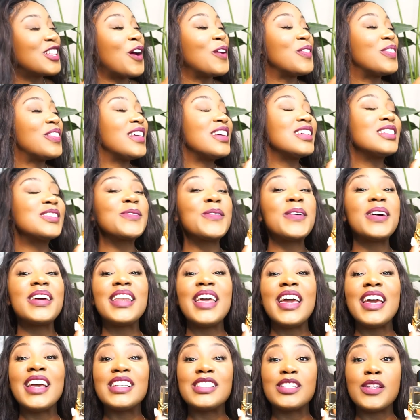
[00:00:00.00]
so this
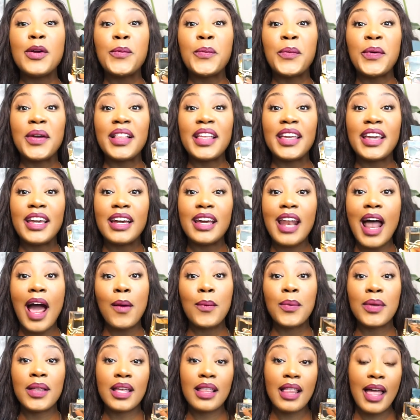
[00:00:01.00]
one is really good. I
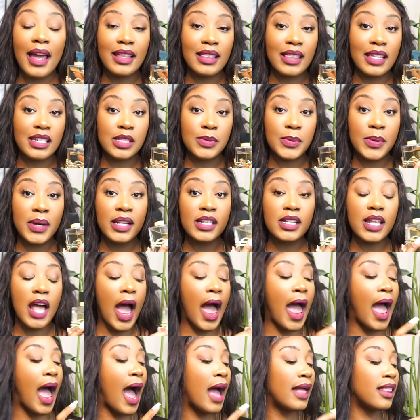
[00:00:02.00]
really like this one.
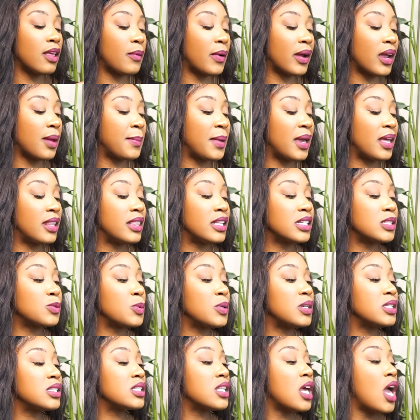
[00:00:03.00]
I highly recommend. This
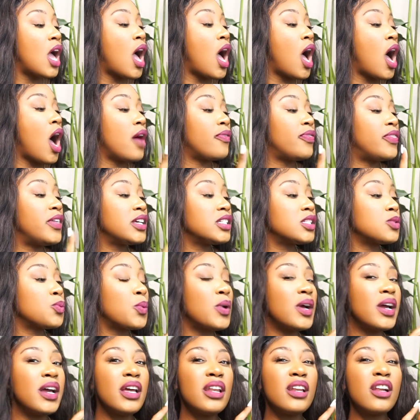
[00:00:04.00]
one's this
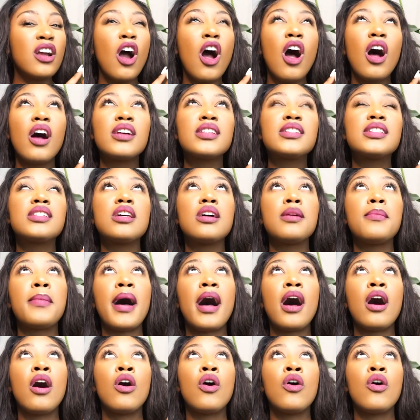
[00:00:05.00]
one cost
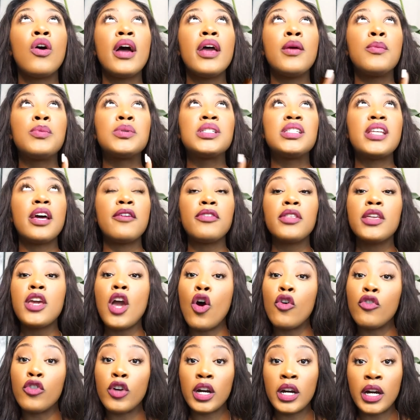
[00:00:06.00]
about, it was definitely
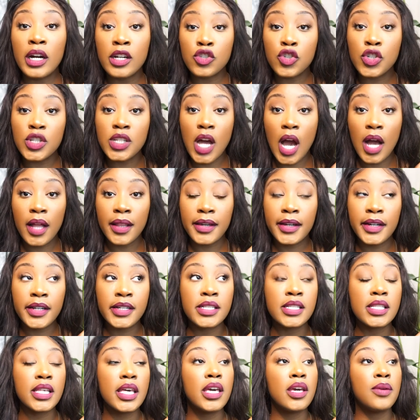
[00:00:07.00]
over a
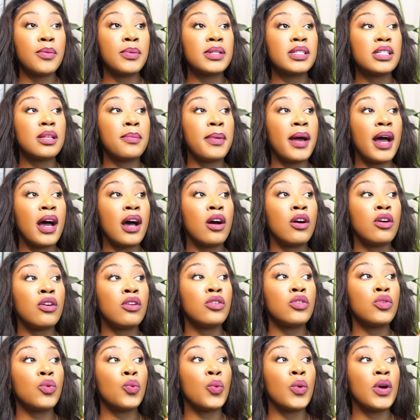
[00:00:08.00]
$100. It was
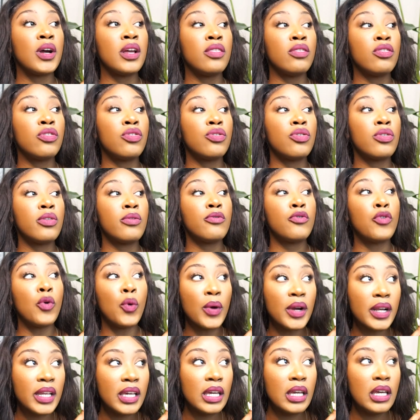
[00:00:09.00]
about one
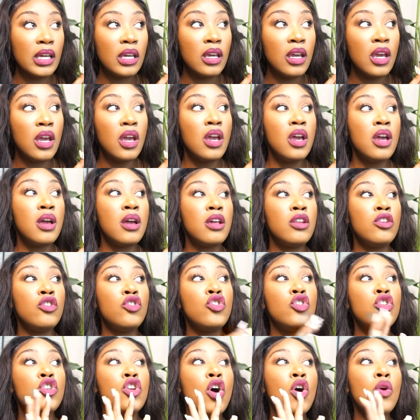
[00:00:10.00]
Forty,
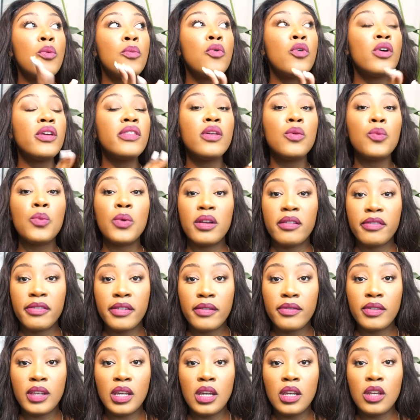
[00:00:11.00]
no more than
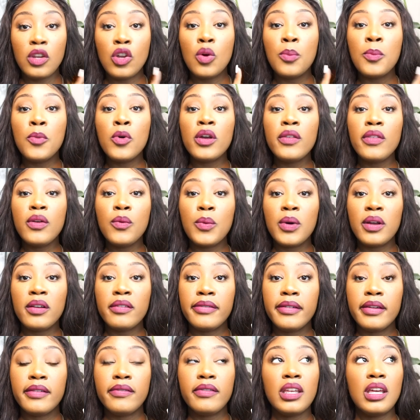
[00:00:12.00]
150 no more than
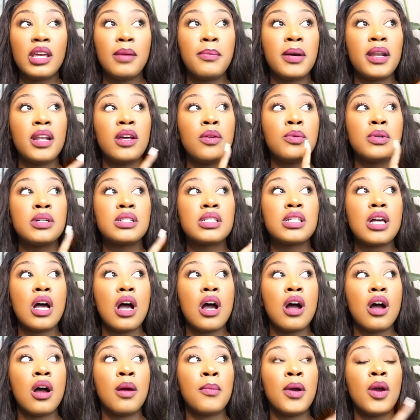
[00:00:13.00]
150 but it was
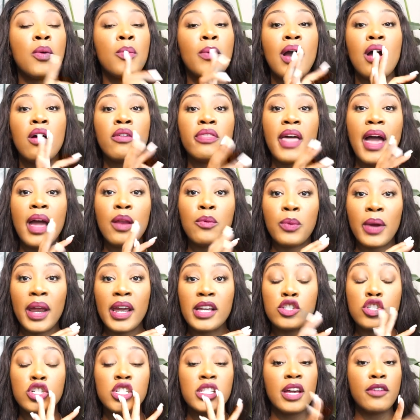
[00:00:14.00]
um, around that
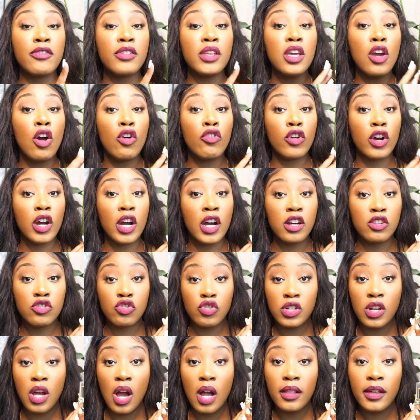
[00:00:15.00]
range definitely over a
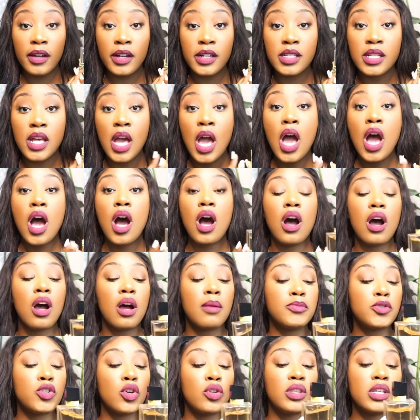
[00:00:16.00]
hundred dollars
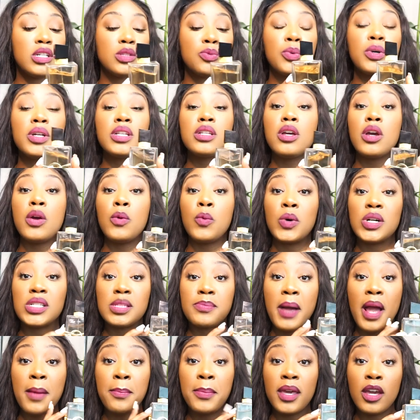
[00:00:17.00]
um, so this one it
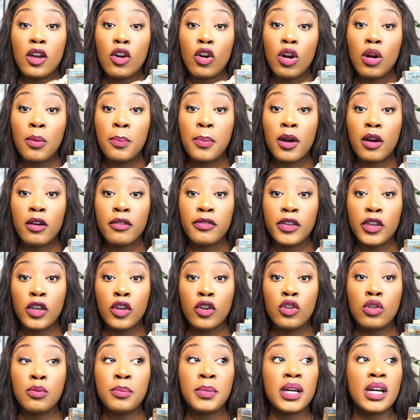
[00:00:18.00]
was my big girl
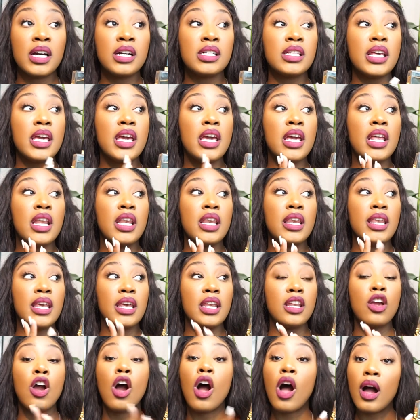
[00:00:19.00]
perfume because it
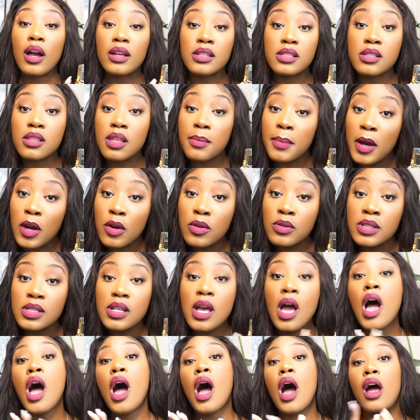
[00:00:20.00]
did cost the most
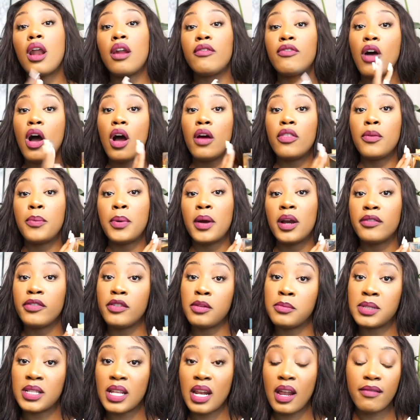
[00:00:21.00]
out of all the
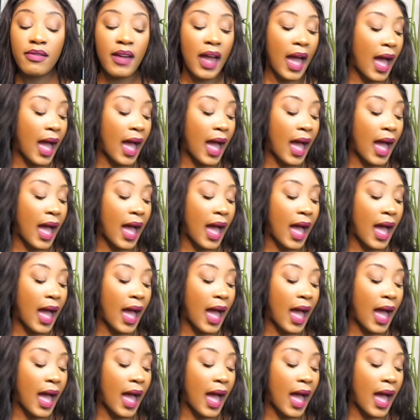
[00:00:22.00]
perfumes that i've